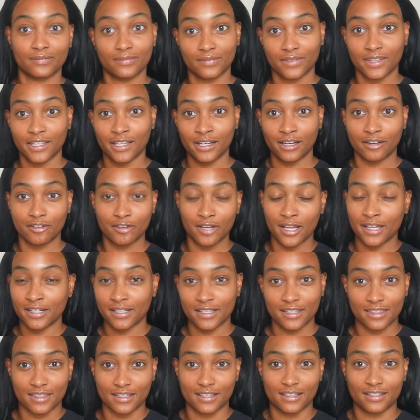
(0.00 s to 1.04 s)
you know,
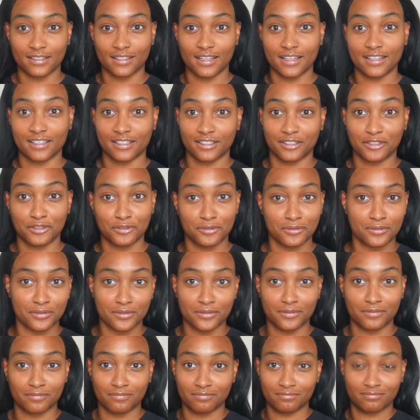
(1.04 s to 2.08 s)
anything. Like
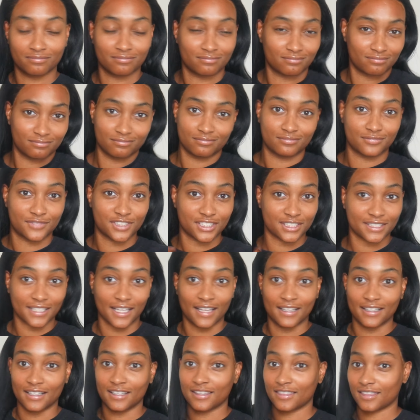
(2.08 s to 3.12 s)
you, just
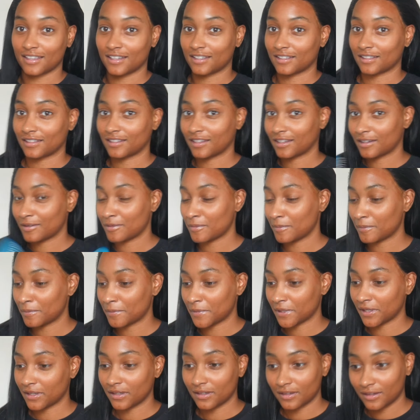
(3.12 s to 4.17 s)
anything.
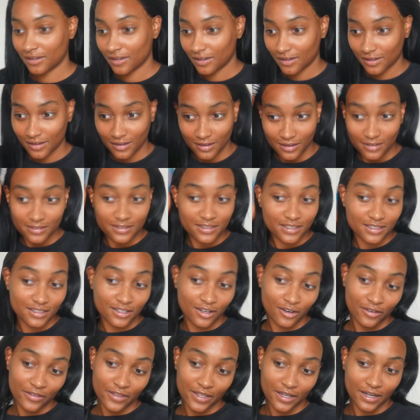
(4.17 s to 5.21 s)
But to
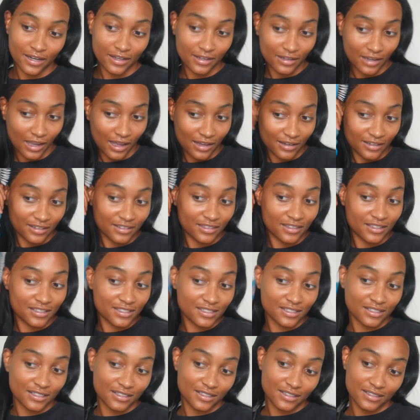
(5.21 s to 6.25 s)
know that I got it
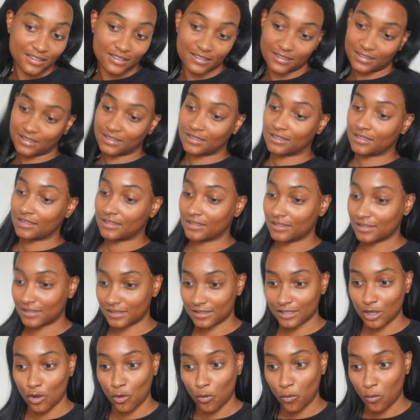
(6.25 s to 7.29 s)
this good
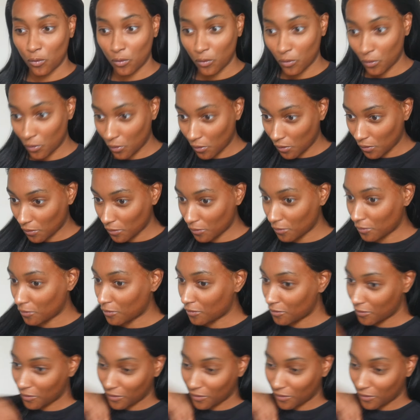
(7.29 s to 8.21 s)
is, whoo,